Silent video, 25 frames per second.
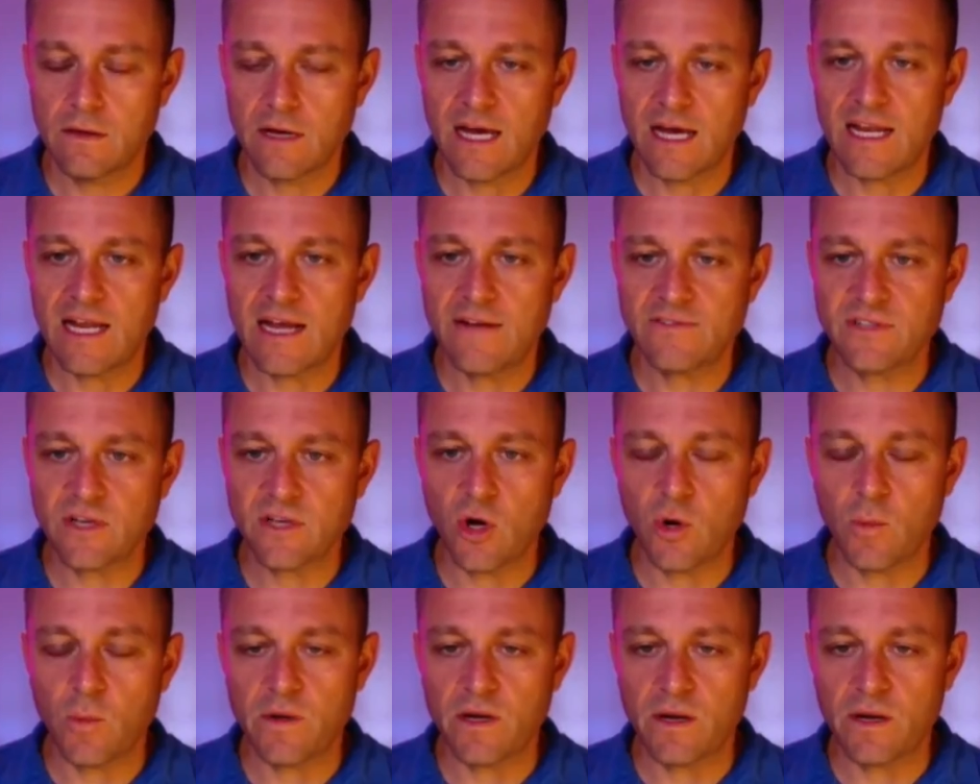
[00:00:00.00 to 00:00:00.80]
I'd have to
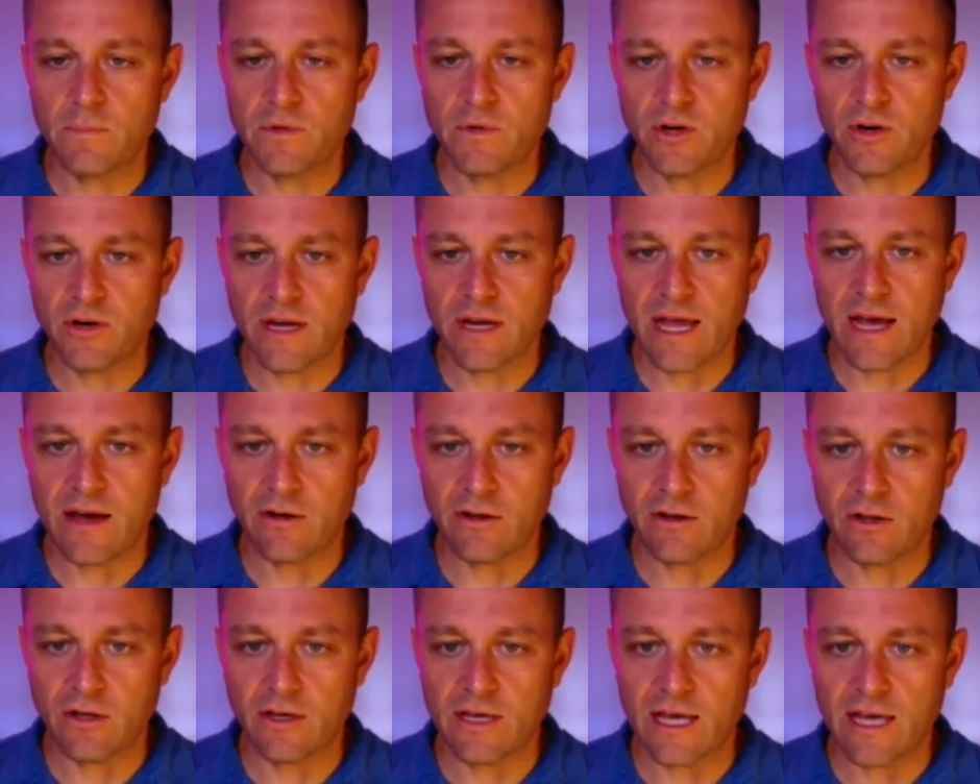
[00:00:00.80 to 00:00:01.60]
open up your
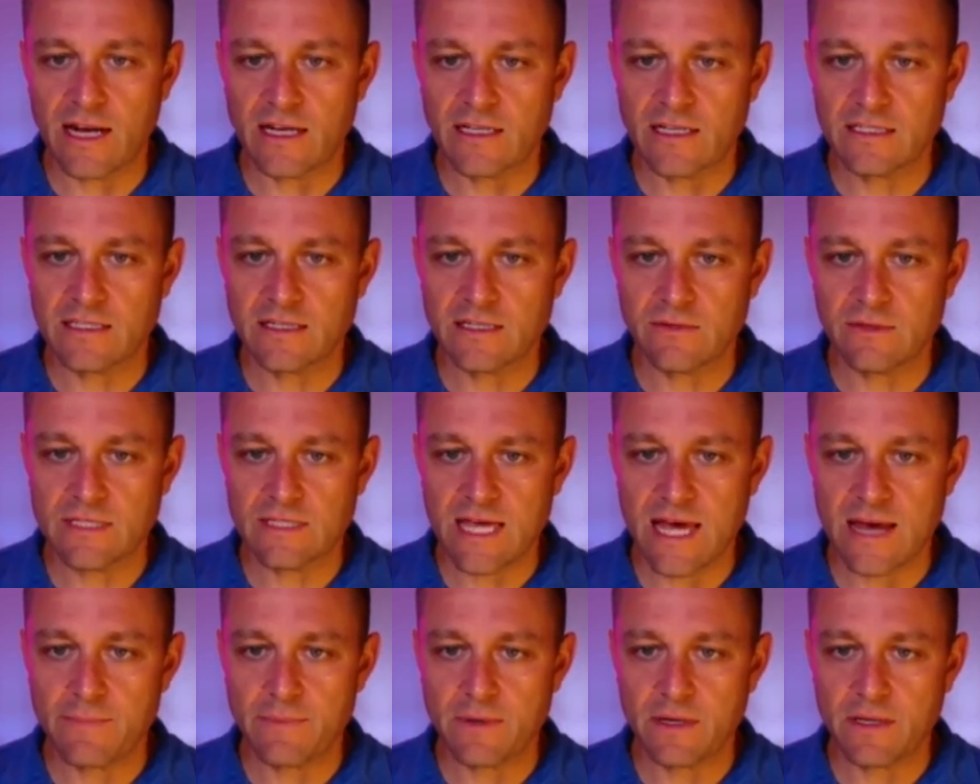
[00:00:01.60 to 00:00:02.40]
account and look at it to see what's
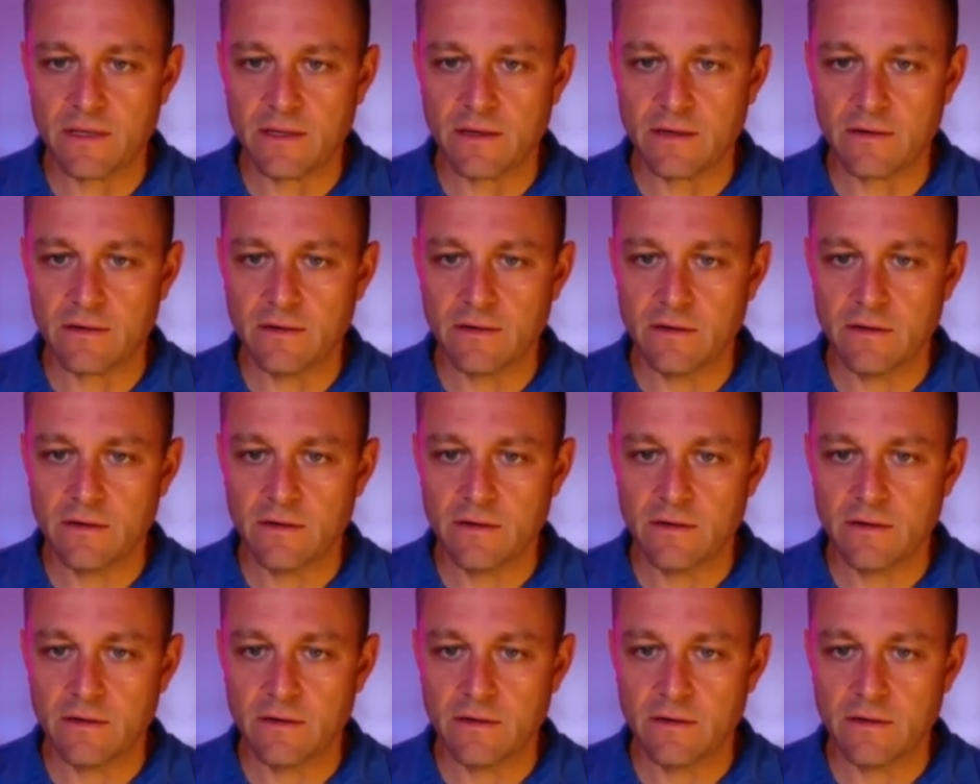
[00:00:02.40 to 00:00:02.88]
happening there.